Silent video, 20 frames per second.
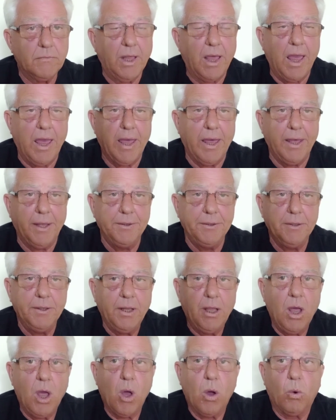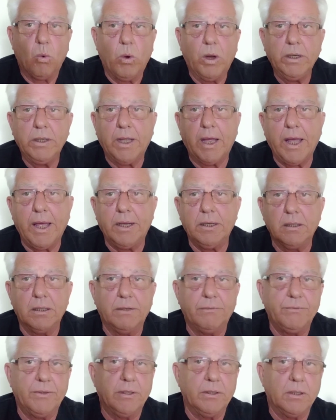And one guy
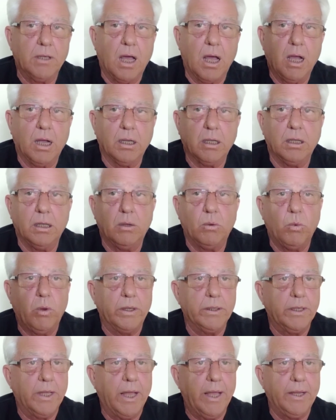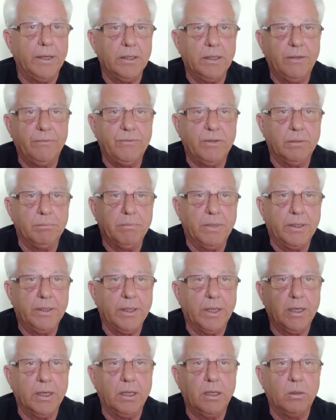lived in Naga, one guy lived in
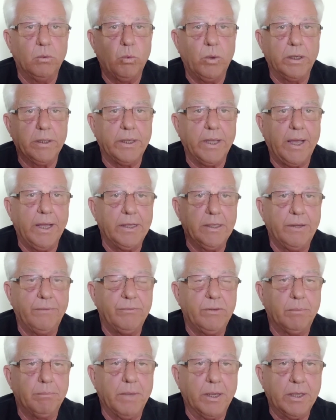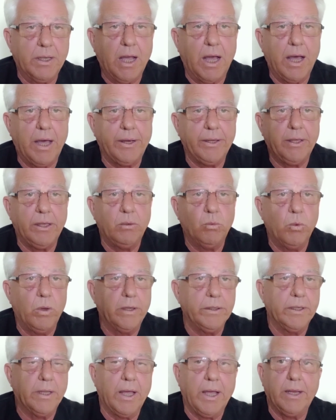Manila, one guy lived in Makati,
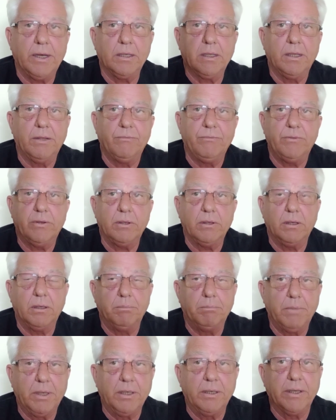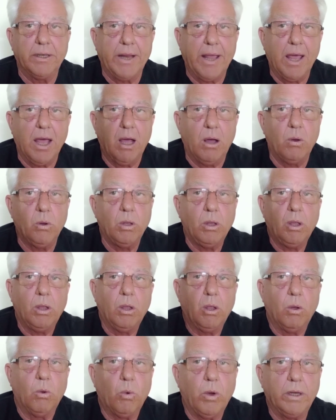one guy lived in Mindanao,
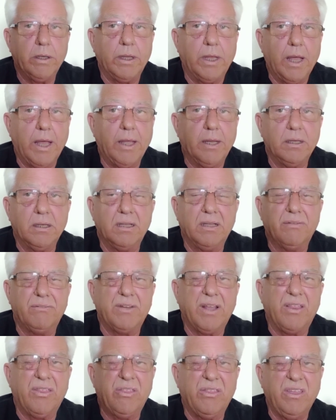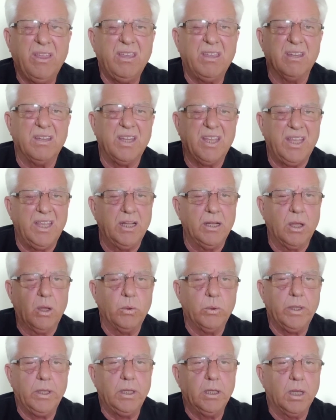one guy lived, I think, in
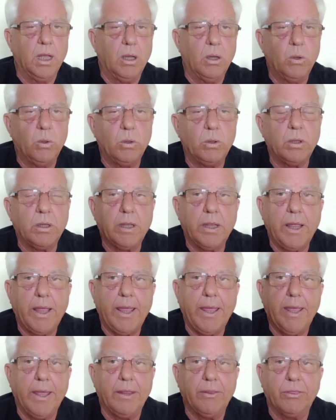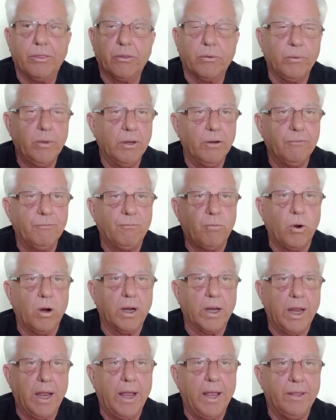Iloilo, and 3 or 4
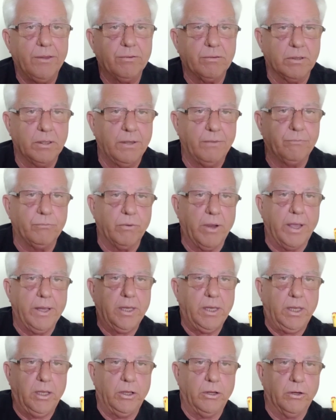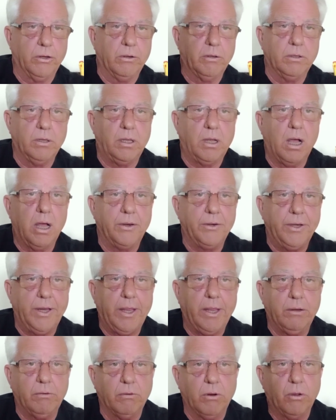guys lived right here on
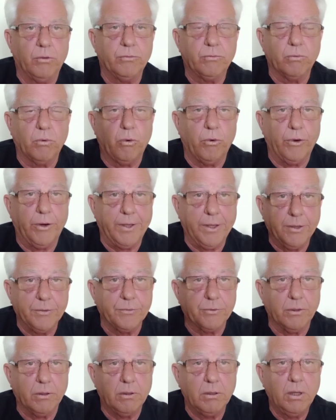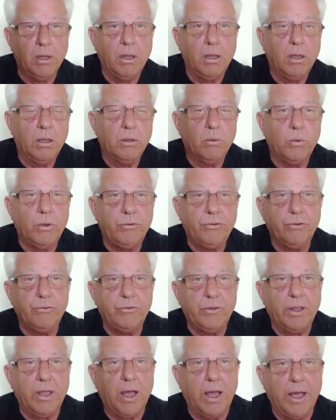Negros Oriental, which
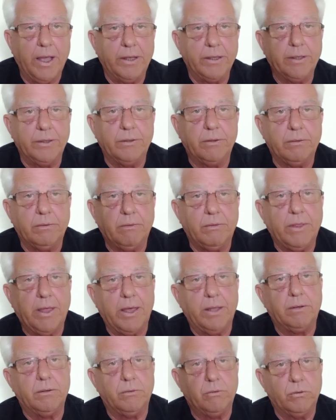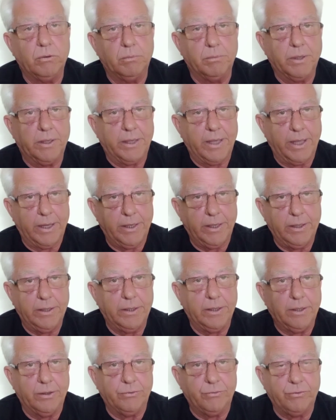is the island that
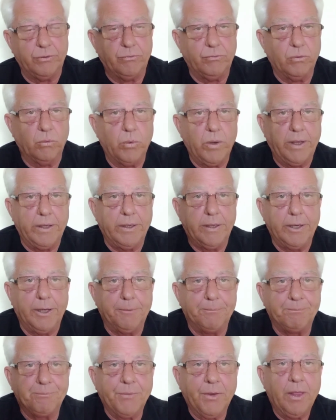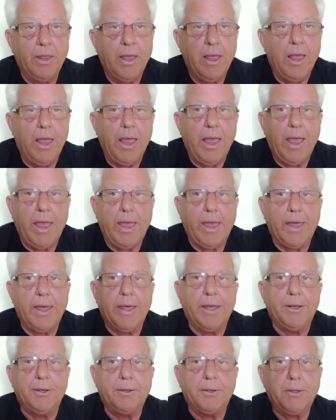Dumaguete is situated in.
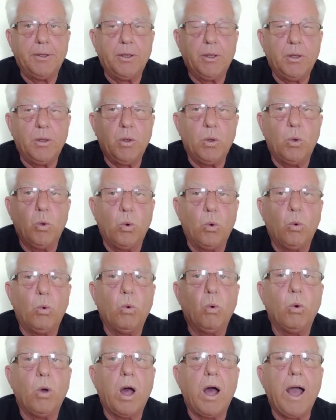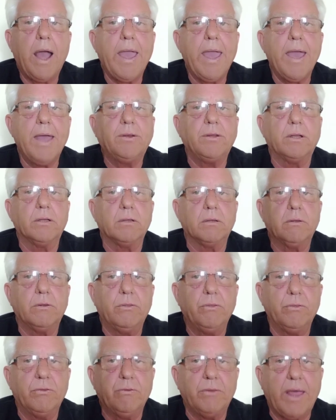And I had to
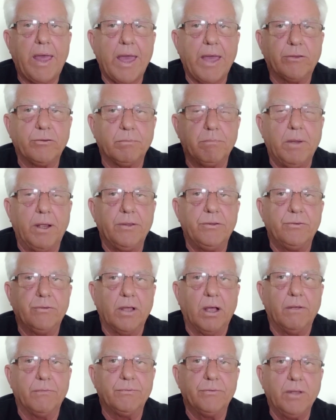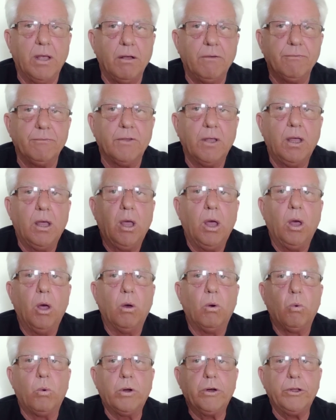ask myself,
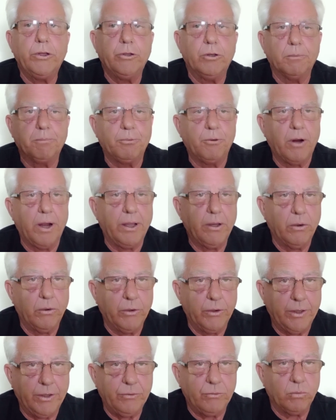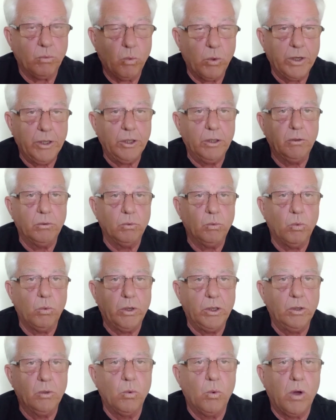what are your priorities? What are you
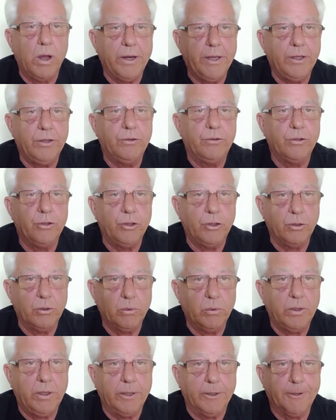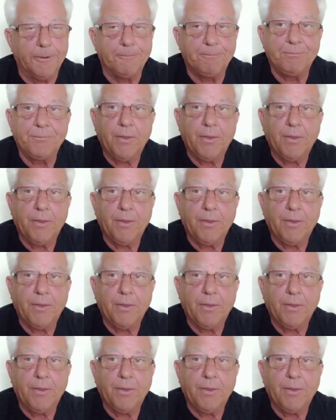wanting to do here?